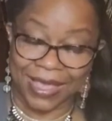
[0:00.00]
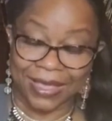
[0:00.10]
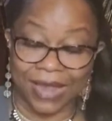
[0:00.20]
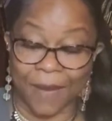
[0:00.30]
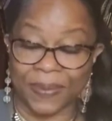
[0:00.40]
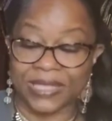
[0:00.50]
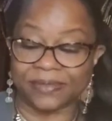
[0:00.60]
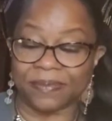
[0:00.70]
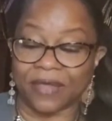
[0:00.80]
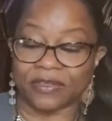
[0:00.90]
Lumpy's
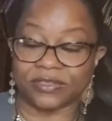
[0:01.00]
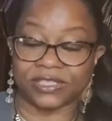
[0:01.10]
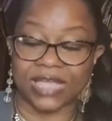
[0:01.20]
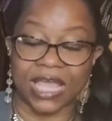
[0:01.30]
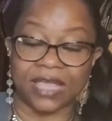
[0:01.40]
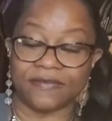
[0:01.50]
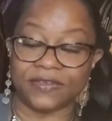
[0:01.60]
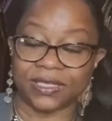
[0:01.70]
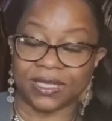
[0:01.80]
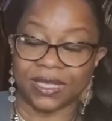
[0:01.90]
mother
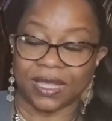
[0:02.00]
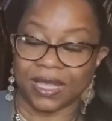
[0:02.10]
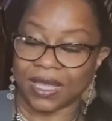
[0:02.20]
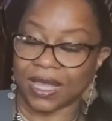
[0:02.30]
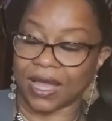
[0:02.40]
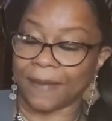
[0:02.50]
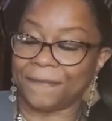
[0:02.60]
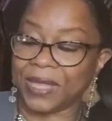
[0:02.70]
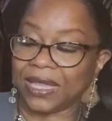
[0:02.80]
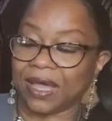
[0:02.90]
saved a
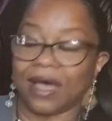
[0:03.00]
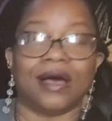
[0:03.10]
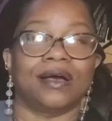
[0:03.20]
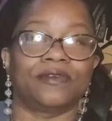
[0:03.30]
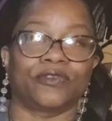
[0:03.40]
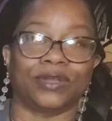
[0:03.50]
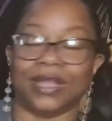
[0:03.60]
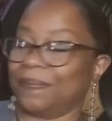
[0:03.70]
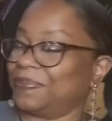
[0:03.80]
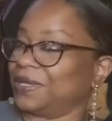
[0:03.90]
big hug for
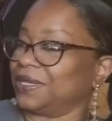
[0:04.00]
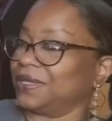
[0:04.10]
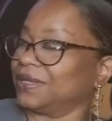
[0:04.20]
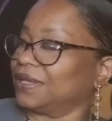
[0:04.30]
Lumpy.